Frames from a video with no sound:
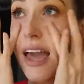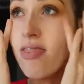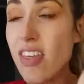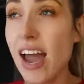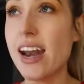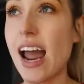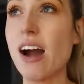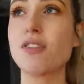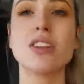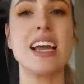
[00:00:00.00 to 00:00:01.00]
And then
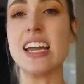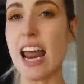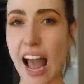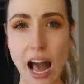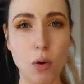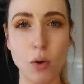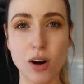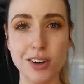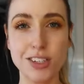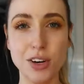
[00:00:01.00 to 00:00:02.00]
after like an
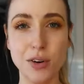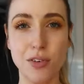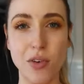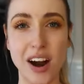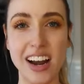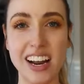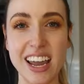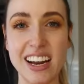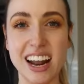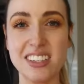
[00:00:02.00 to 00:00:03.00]
hour or two of wearing
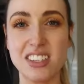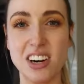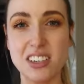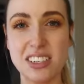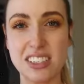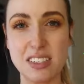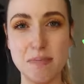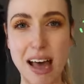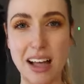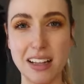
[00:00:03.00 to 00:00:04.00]
it, I start to
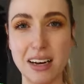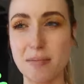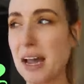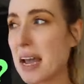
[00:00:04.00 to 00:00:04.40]
smell and I'm